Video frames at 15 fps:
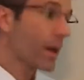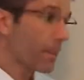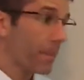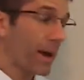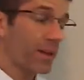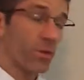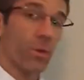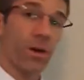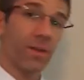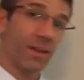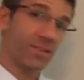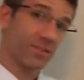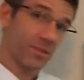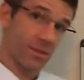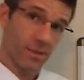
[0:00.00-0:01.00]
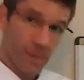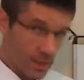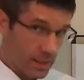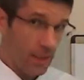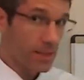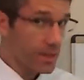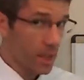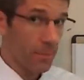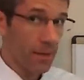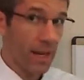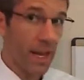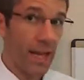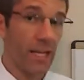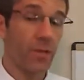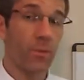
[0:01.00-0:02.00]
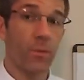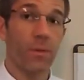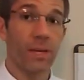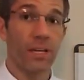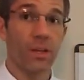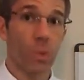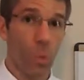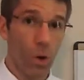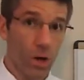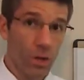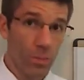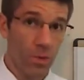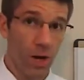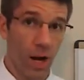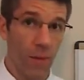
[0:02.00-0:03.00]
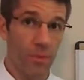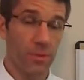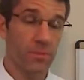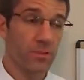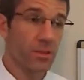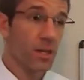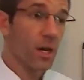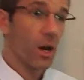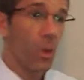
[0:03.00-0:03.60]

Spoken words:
By the way, that's going to, again, come in handy when we get to word problems